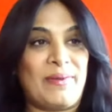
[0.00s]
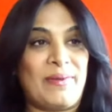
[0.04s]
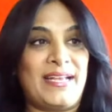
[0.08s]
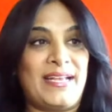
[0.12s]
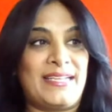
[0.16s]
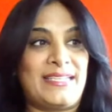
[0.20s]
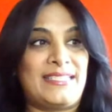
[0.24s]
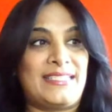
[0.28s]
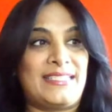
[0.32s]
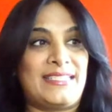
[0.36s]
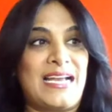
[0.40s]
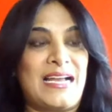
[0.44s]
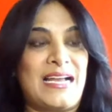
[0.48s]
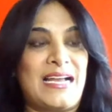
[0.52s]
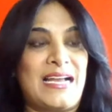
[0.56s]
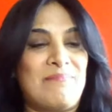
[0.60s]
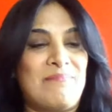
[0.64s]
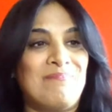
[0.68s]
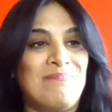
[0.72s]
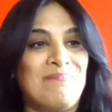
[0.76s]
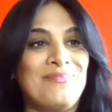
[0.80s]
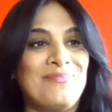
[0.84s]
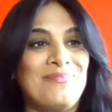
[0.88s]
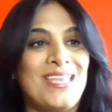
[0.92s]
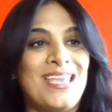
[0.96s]
But
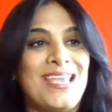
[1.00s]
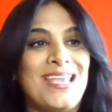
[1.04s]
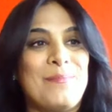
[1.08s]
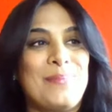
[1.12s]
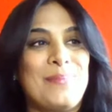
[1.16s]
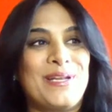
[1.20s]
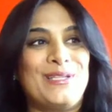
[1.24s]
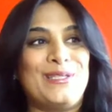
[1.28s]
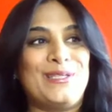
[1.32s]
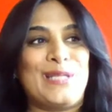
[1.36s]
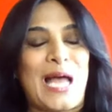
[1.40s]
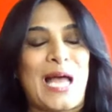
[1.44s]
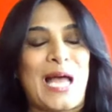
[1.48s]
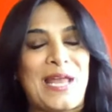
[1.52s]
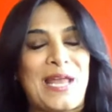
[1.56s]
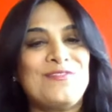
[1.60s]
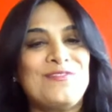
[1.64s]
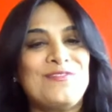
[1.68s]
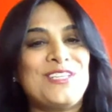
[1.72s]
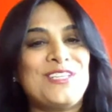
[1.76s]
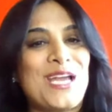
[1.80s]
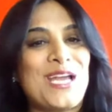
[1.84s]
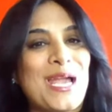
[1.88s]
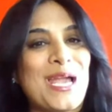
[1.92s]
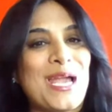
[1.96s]
a lot
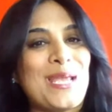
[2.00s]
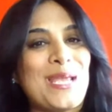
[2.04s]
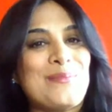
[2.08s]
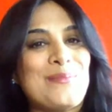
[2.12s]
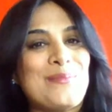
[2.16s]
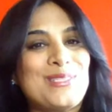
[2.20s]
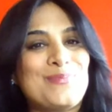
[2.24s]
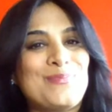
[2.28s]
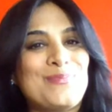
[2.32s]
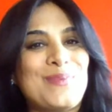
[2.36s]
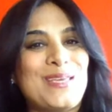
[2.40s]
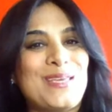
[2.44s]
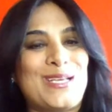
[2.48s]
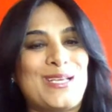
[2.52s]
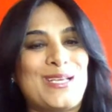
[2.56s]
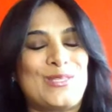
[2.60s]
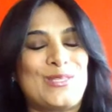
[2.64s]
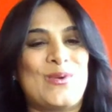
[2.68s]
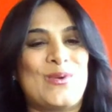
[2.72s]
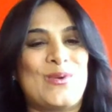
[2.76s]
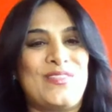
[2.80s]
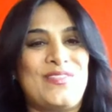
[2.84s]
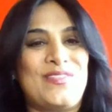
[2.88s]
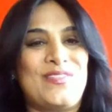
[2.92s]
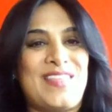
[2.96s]
of times, because
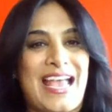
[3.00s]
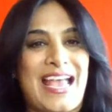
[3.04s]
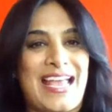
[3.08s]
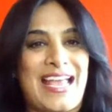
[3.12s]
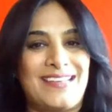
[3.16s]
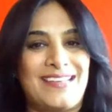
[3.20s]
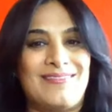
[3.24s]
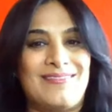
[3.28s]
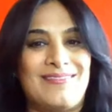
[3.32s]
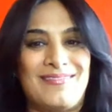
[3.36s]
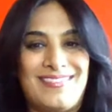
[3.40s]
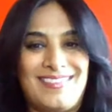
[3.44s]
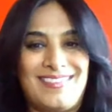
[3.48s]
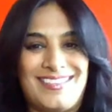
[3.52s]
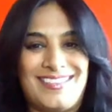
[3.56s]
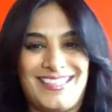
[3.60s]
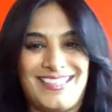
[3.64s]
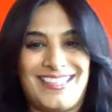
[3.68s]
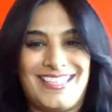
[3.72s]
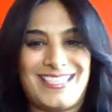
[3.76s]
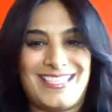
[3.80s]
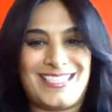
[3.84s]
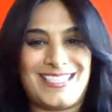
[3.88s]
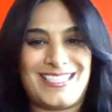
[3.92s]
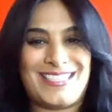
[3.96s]
we're in
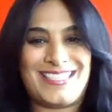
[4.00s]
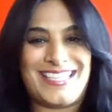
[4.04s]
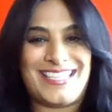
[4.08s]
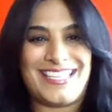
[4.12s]
this